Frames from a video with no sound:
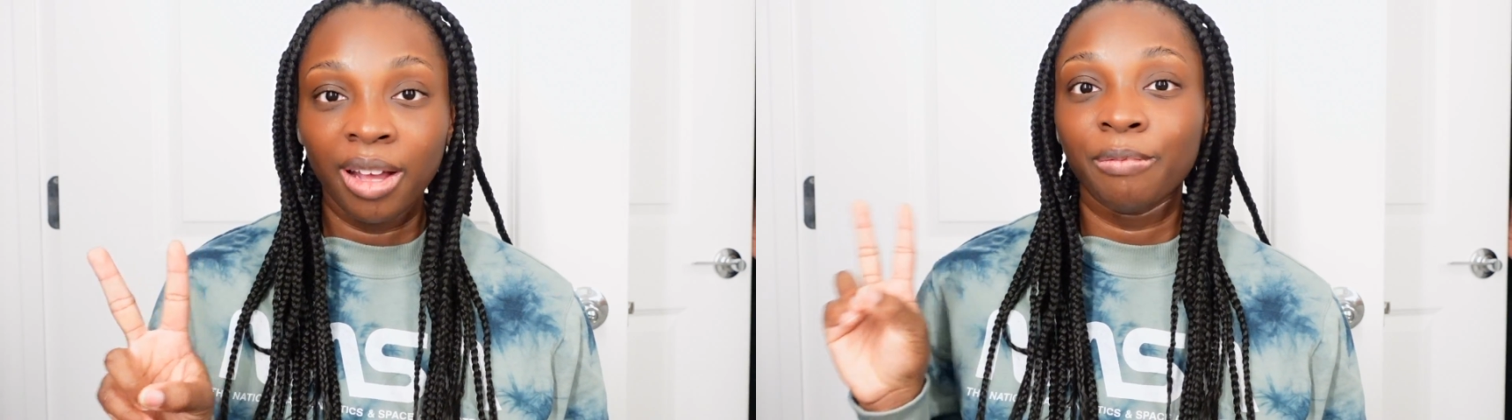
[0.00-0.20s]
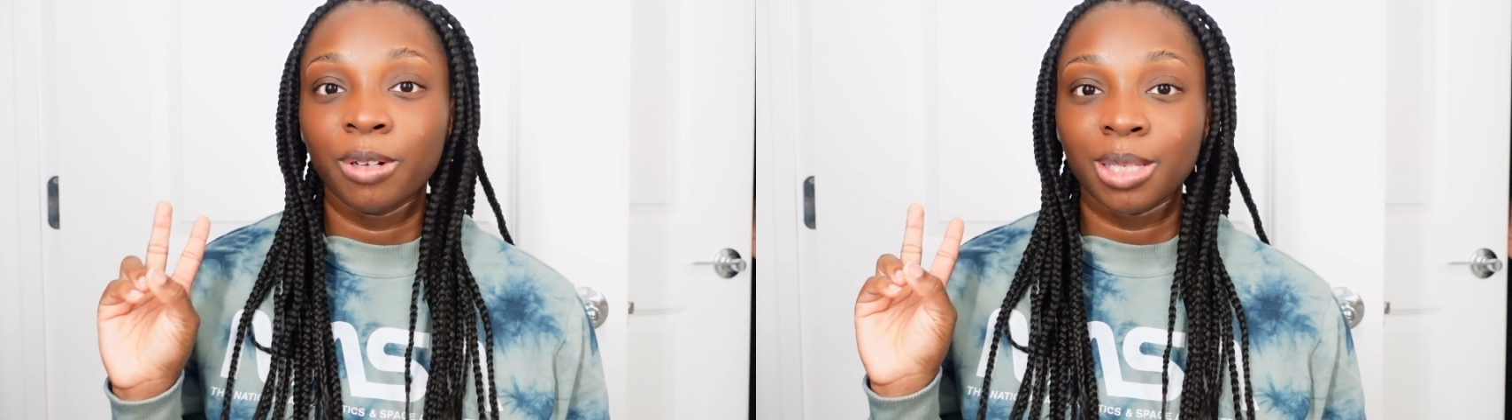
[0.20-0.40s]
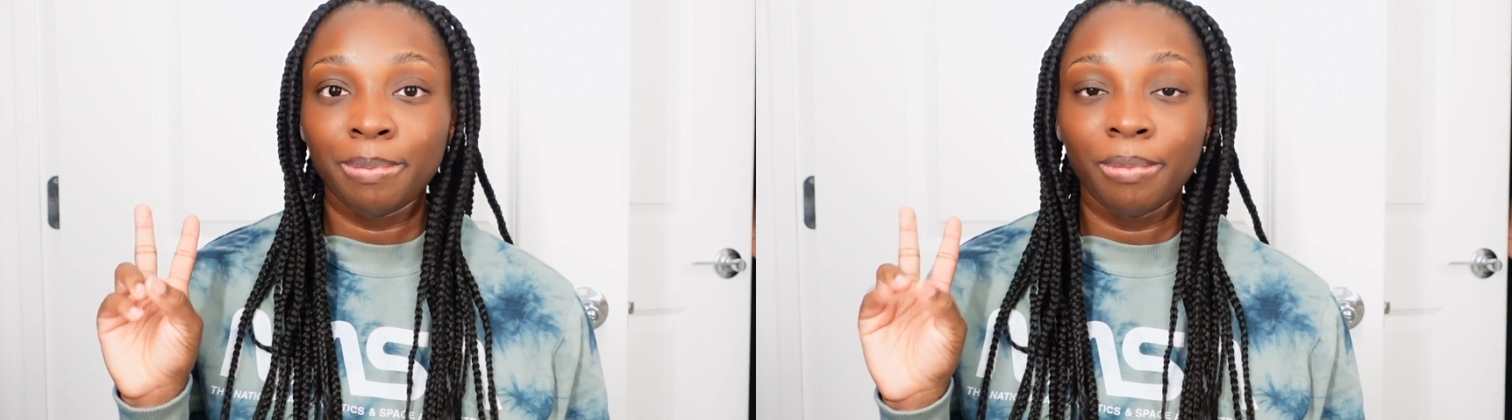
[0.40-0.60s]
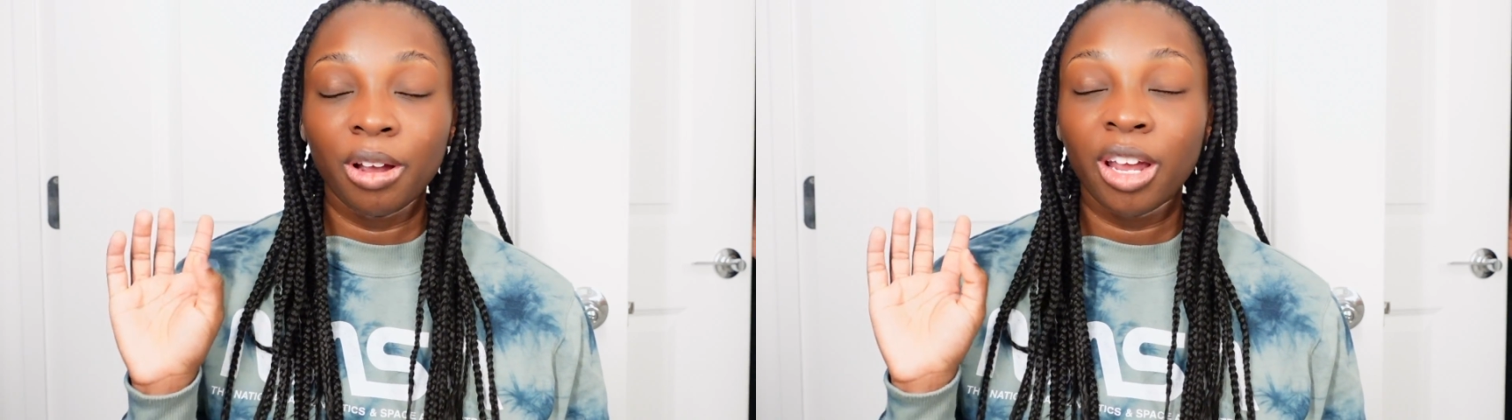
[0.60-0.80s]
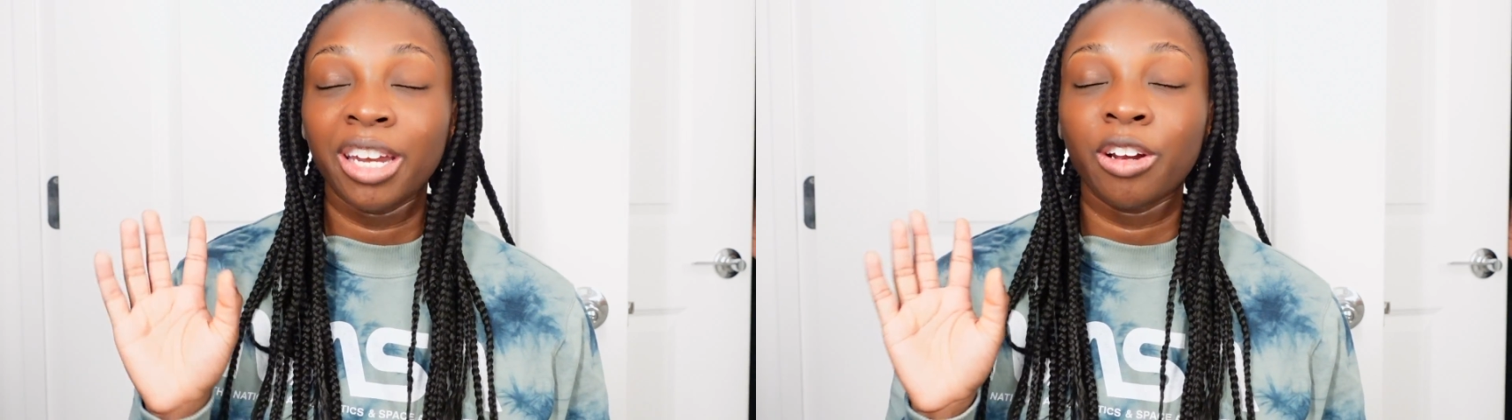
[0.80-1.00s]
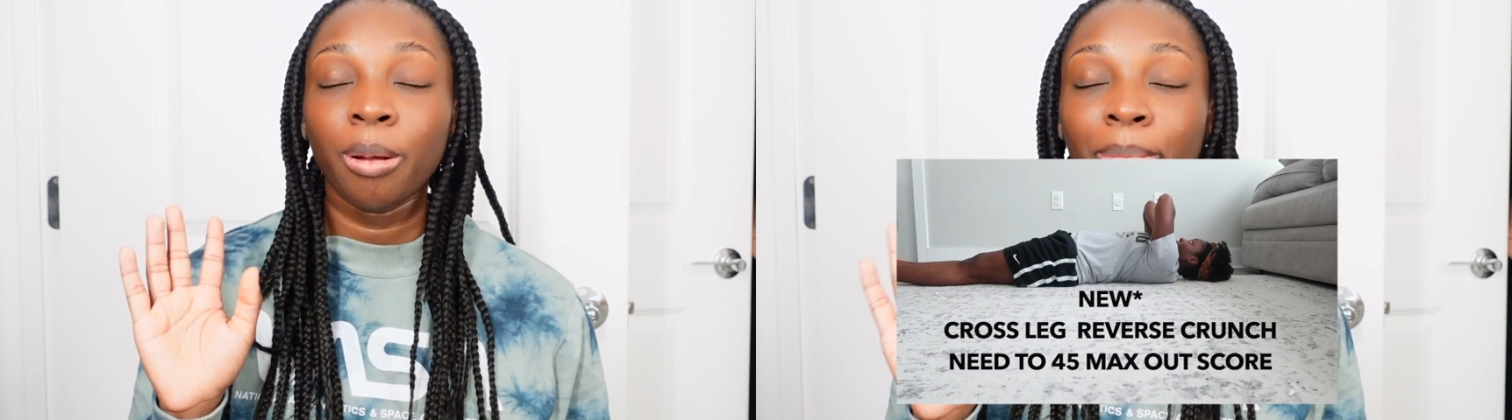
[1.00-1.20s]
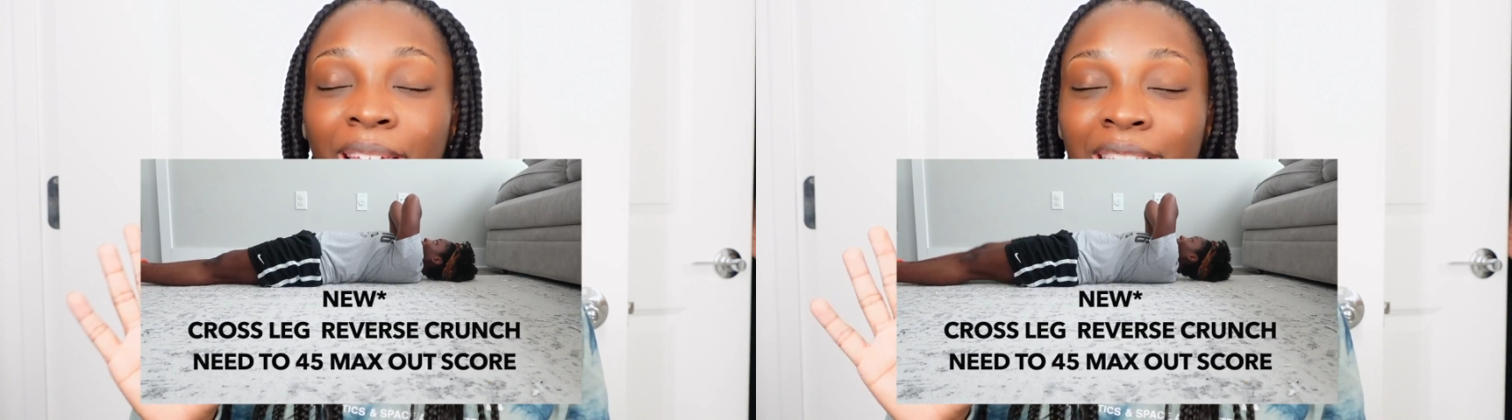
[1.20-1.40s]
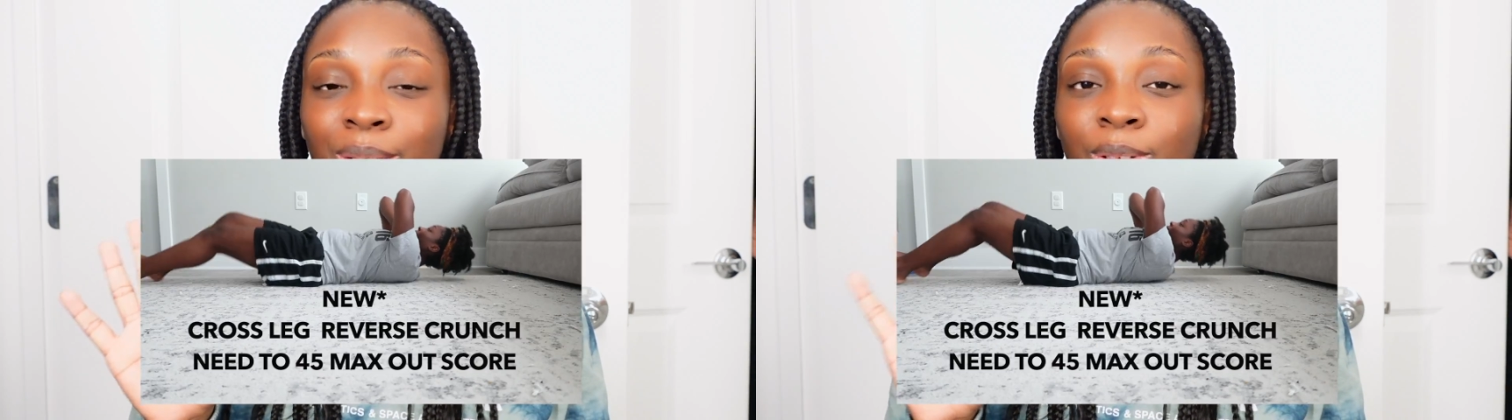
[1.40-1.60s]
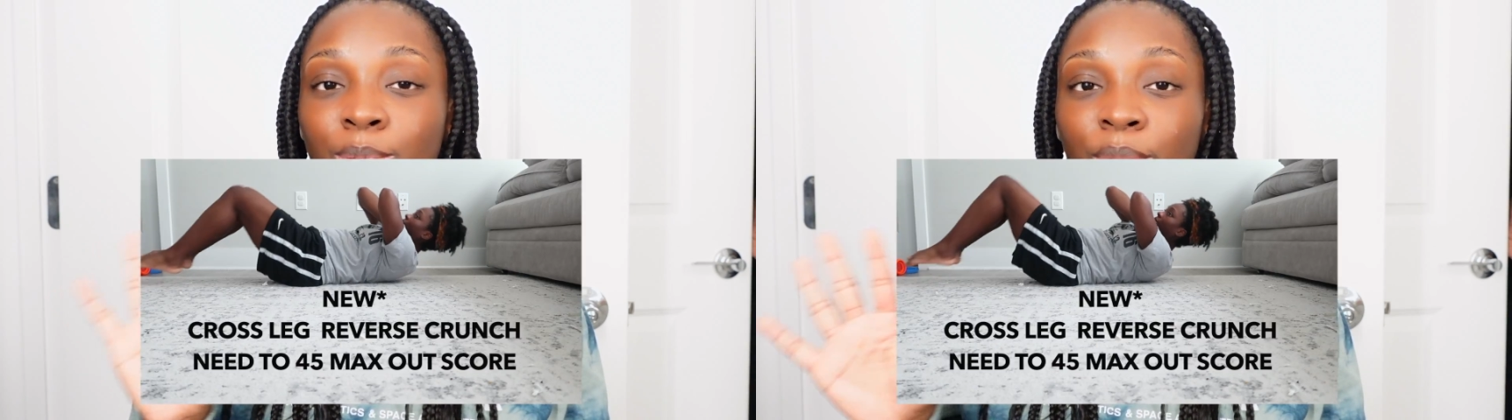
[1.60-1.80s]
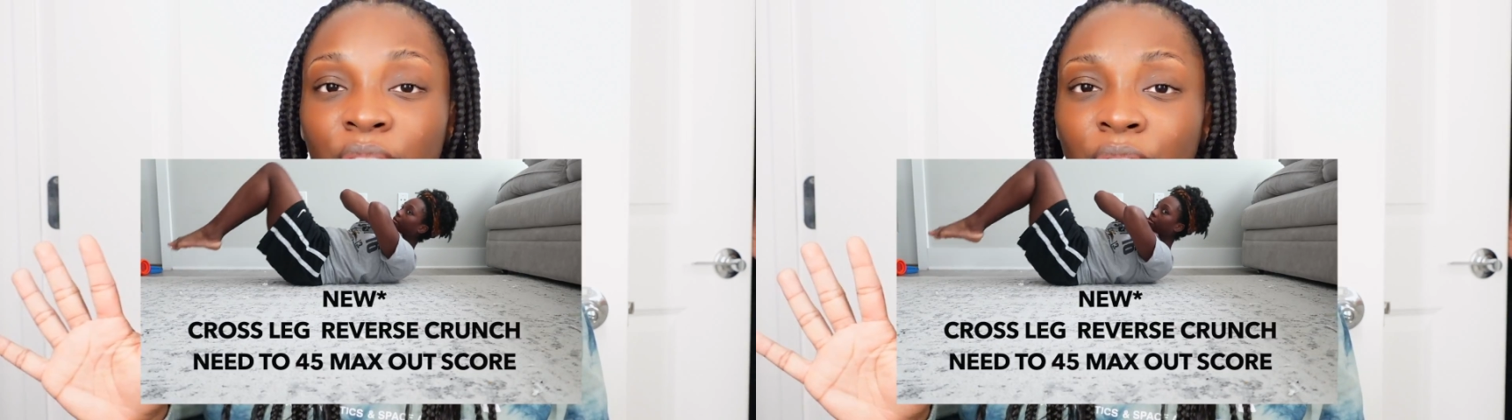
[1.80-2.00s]
and her pace was
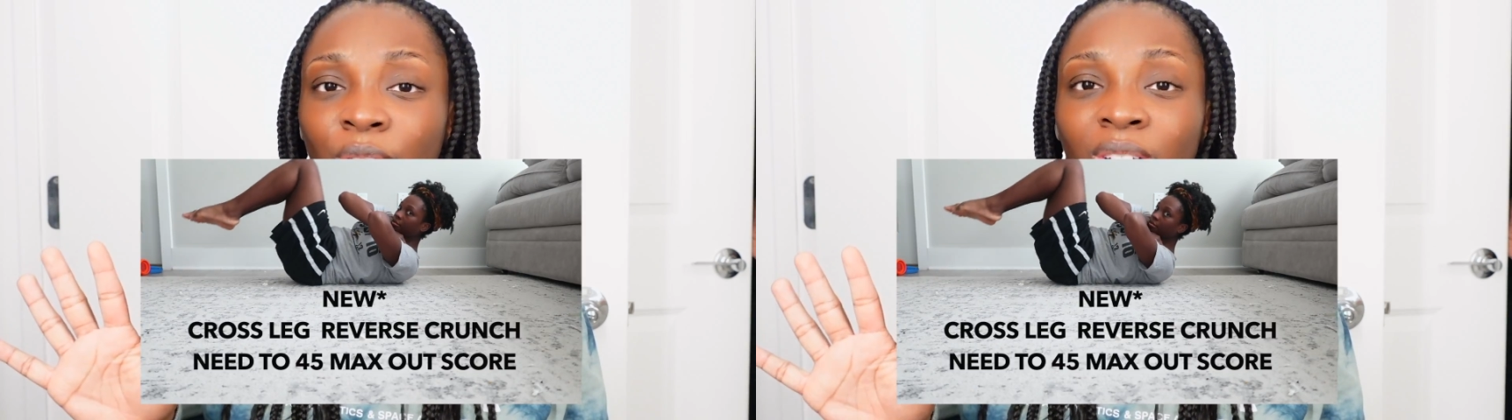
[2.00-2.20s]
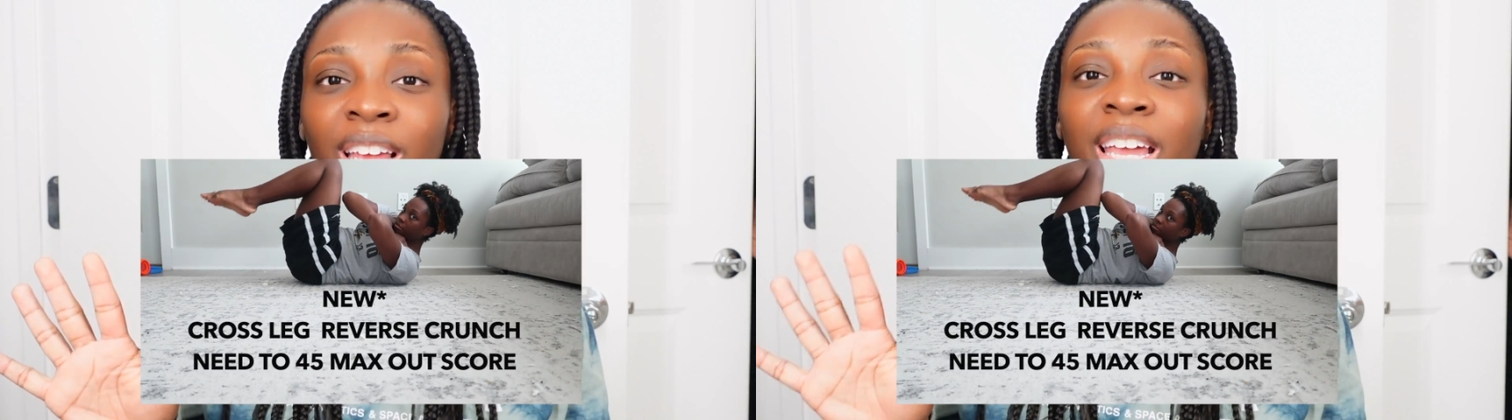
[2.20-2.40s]
beautiful.